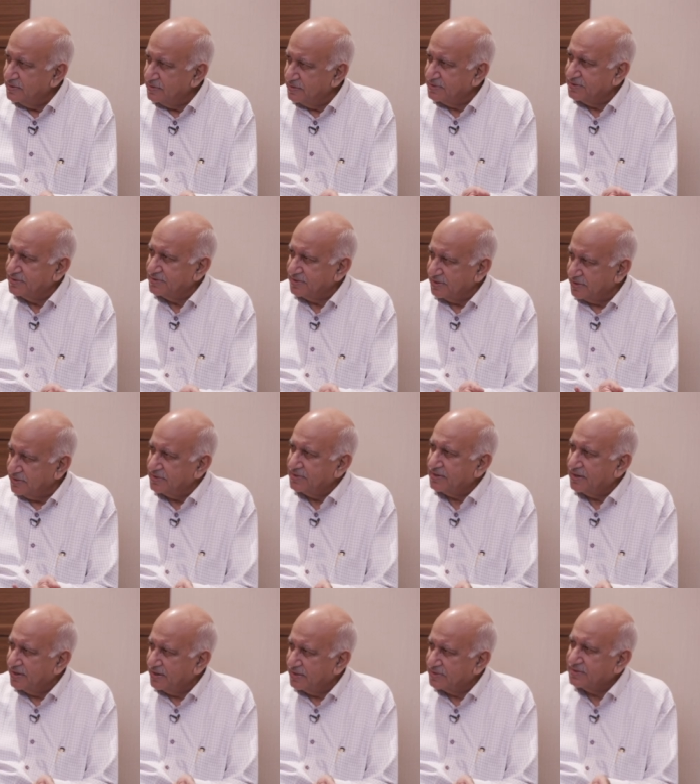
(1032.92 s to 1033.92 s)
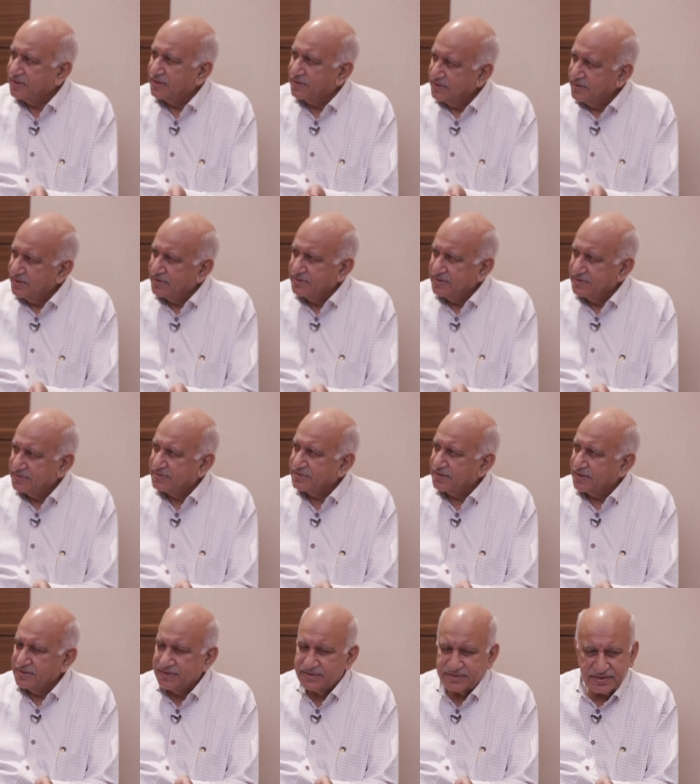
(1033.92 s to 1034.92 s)
So Sikandar Ayat Khan and his
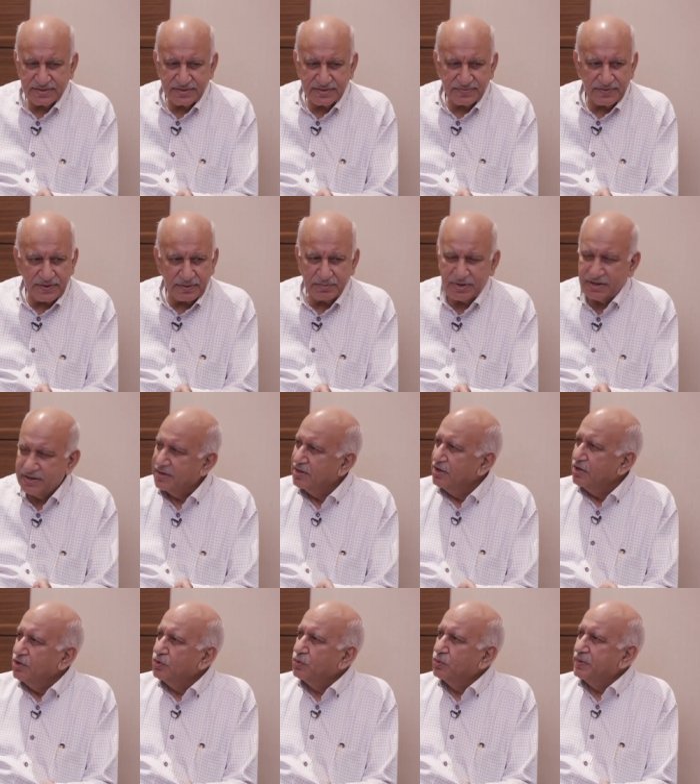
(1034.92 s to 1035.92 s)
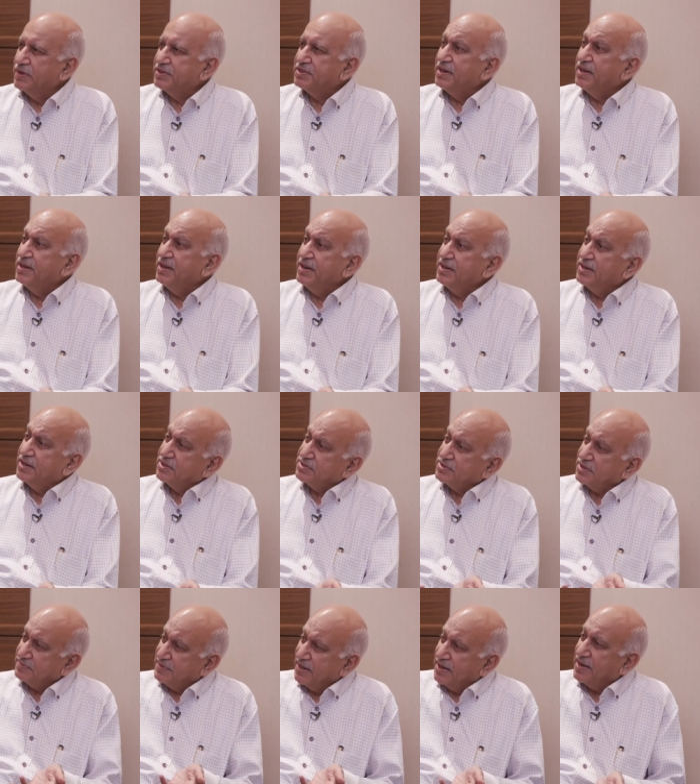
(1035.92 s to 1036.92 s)
sons and family, who were the
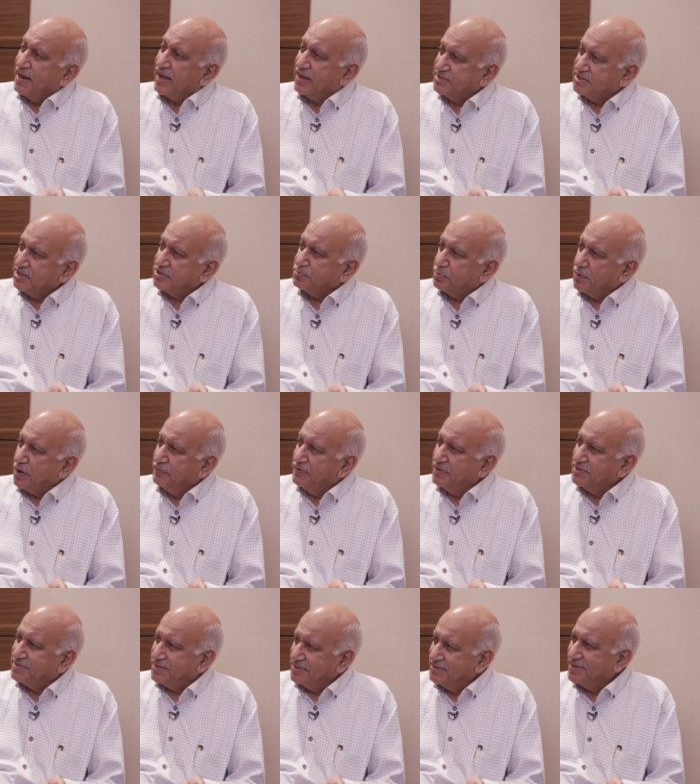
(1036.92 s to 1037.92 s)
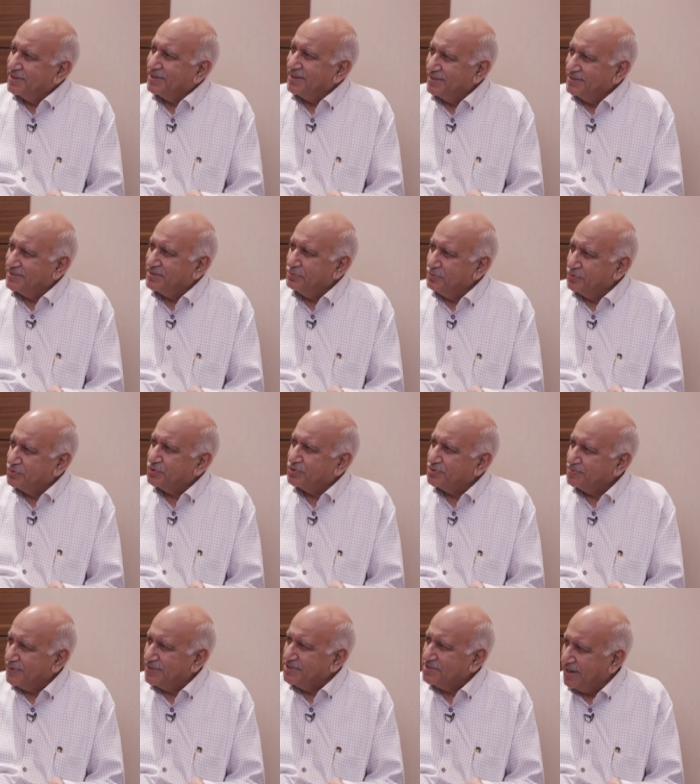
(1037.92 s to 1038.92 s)
leaders of the largest province in the country, which was
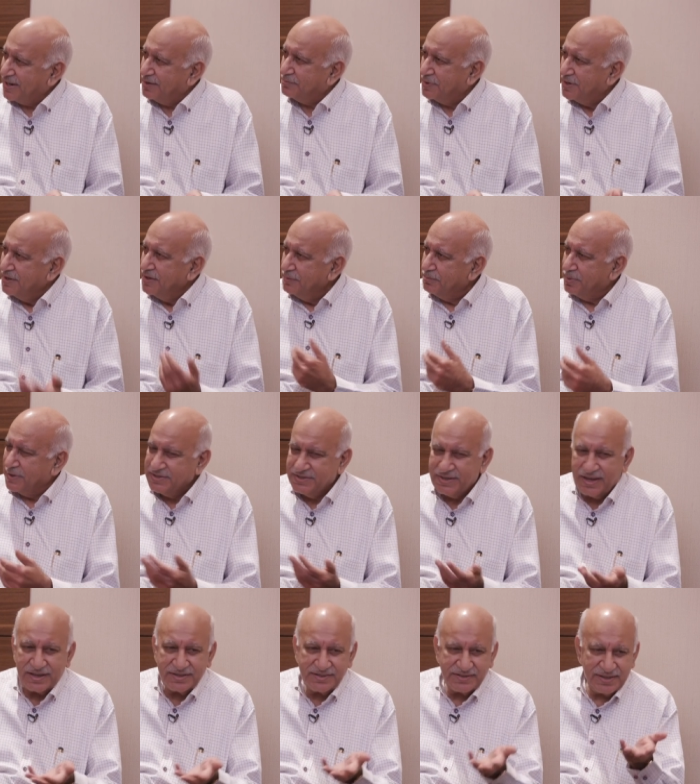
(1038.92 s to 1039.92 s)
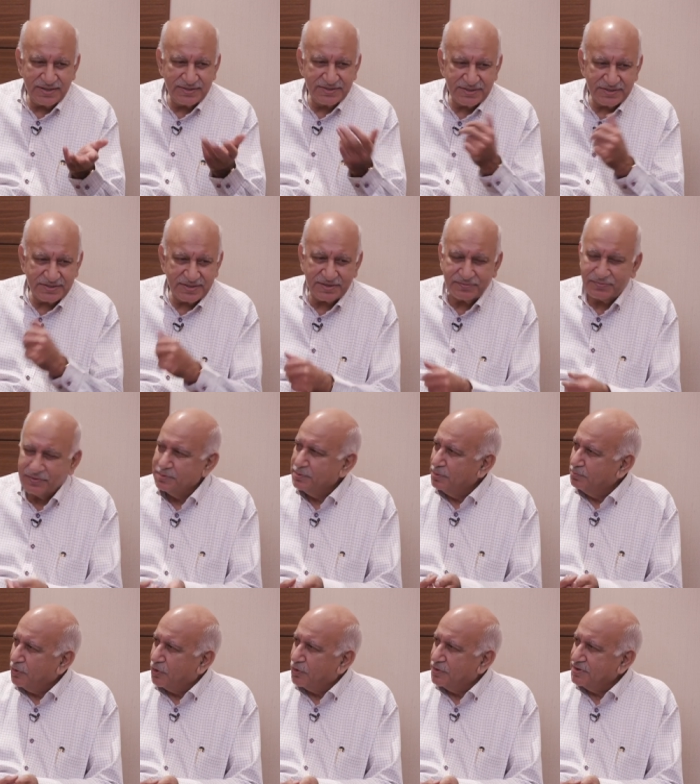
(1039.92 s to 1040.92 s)
Punjab. Punjab existed from the
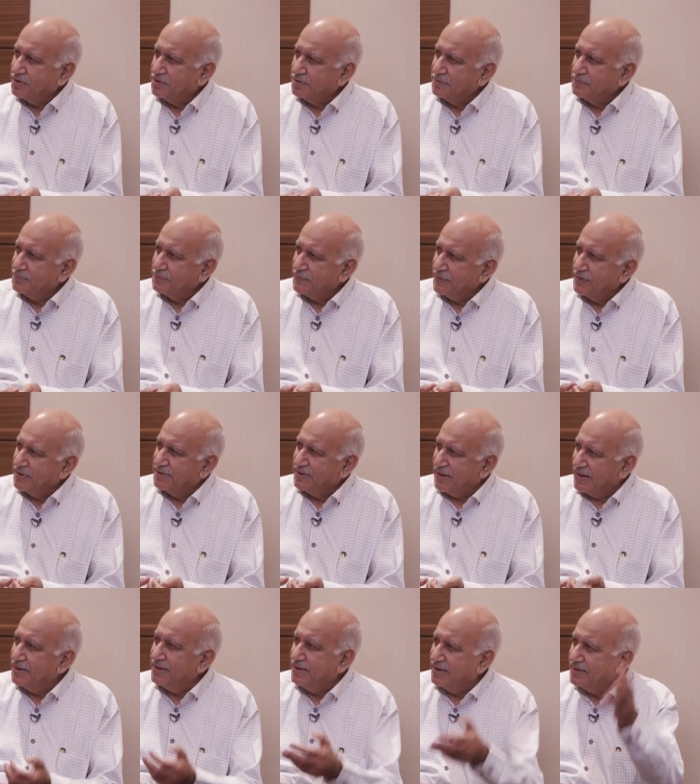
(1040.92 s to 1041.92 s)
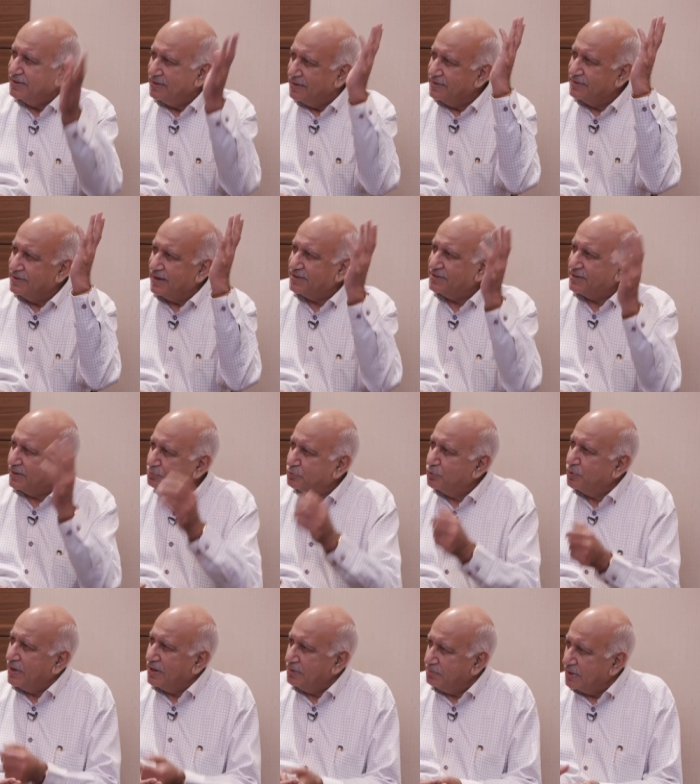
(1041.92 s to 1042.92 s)
border of Delhi right up
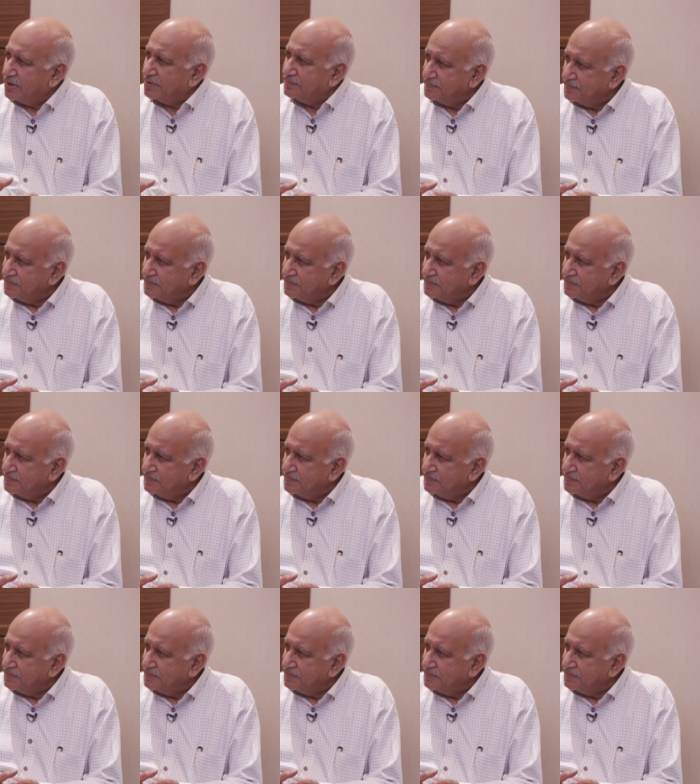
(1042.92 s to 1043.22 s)
to Khyber.